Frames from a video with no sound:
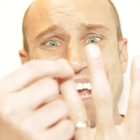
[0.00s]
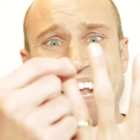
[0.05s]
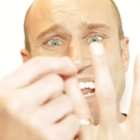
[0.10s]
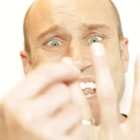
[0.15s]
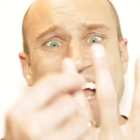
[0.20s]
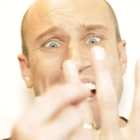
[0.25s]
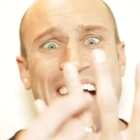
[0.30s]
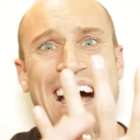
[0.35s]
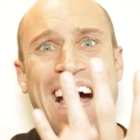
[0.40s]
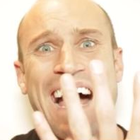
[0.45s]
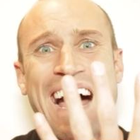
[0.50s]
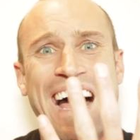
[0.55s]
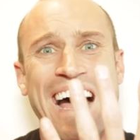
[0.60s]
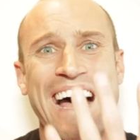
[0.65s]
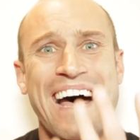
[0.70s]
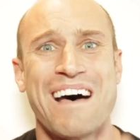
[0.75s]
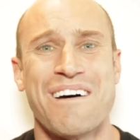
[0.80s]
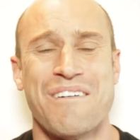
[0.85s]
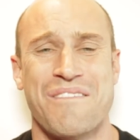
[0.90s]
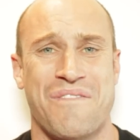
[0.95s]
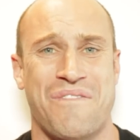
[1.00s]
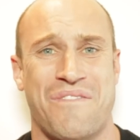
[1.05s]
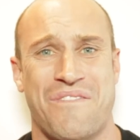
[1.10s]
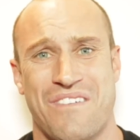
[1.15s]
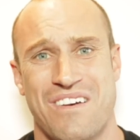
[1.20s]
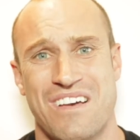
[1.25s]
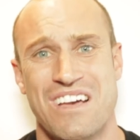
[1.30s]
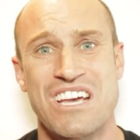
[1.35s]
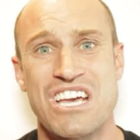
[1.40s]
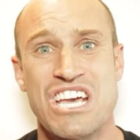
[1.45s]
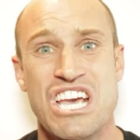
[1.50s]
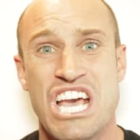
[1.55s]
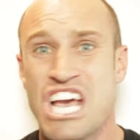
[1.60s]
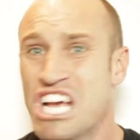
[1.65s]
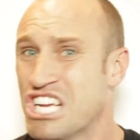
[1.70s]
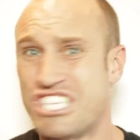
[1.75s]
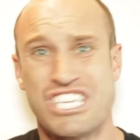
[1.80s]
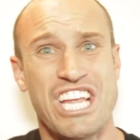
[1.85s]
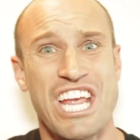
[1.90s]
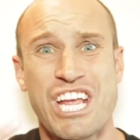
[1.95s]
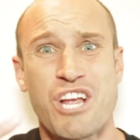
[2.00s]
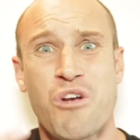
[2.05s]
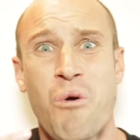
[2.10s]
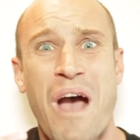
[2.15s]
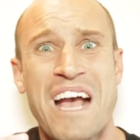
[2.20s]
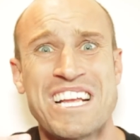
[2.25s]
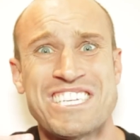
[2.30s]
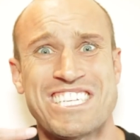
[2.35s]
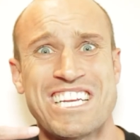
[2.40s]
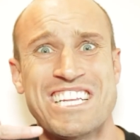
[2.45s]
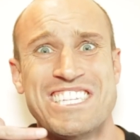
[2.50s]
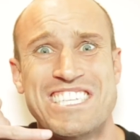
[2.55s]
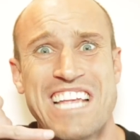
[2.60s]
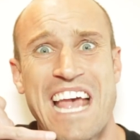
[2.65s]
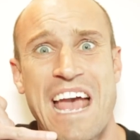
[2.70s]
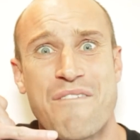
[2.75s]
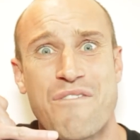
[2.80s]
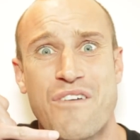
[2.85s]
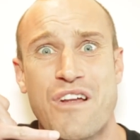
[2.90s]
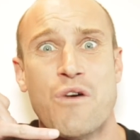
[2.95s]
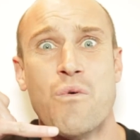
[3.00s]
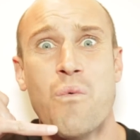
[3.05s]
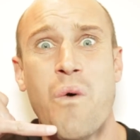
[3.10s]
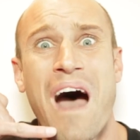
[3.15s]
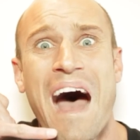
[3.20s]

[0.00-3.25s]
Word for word: a glove. She questions every